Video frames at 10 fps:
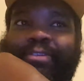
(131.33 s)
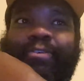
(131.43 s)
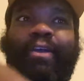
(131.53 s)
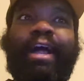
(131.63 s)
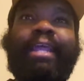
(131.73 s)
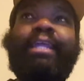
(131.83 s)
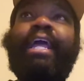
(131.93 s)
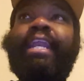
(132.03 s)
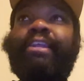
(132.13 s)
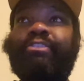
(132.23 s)
to crying,
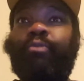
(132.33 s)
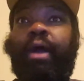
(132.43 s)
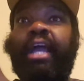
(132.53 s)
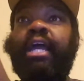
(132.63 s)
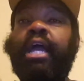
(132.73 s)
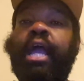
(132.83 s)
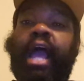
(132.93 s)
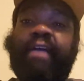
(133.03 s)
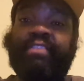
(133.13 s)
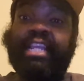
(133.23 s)
and here's why.
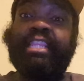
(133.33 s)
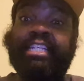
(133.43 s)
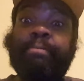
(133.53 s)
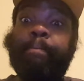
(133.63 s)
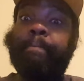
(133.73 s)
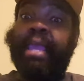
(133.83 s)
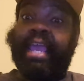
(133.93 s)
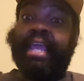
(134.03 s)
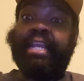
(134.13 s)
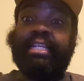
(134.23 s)
I've said this
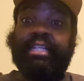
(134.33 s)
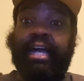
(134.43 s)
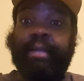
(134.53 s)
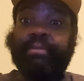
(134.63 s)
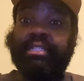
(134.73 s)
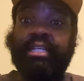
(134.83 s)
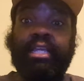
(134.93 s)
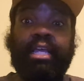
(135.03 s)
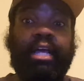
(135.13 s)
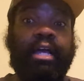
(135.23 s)
many times.
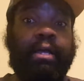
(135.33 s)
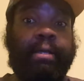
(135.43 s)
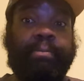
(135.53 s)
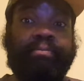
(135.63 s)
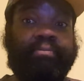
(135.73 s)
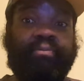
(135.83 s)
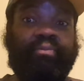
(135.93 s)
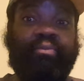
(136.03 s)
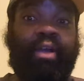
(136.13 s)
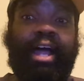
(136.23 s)

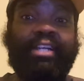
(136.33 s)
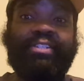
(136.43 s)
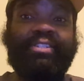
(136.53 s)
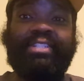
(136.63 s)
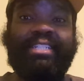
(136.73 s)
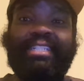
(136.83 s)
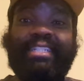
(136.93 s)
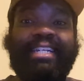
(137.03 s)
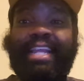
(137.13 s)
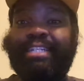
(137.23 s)

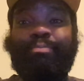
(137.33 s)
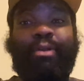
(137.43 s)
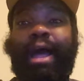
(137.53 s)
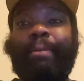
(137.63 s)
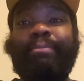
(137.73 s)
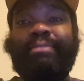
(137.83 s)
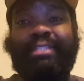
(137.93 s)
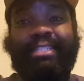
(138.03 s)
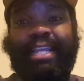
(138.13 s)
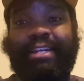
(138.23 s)
Rodgers, he has problems
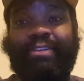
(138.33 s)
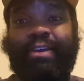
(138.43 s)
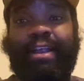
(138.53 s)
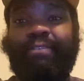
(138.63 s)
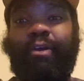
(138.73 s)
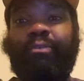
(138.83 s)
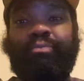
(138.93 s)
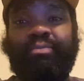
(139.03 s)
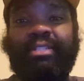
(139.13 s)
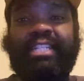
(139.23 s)
in Santa Clara. I've called
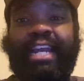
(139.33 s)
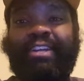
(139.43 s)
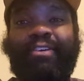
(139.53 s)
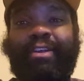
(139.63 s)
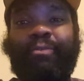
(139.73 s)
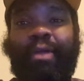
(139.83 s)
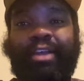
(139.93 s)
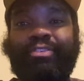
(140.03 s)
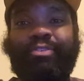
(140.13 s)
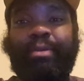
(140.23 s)
Santa Clara
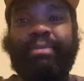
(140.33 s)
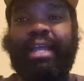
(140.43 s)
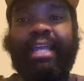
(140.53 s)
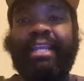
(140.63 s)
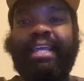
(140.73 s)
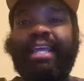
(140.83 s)
Rodgers' kryptonite,